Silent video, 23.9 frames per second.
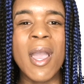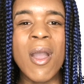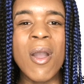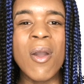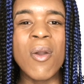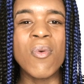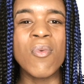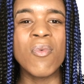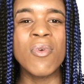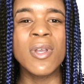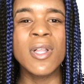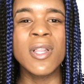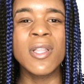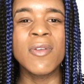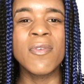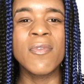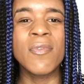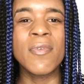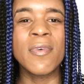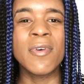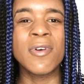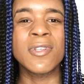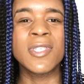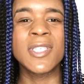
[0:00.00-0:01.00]
I would
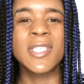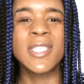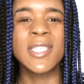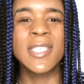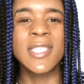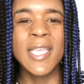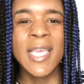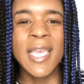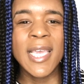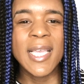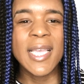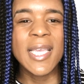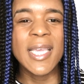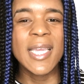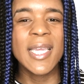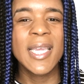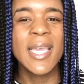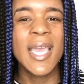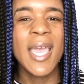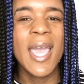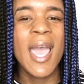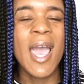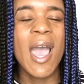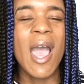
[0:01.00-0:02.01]
really feel sick.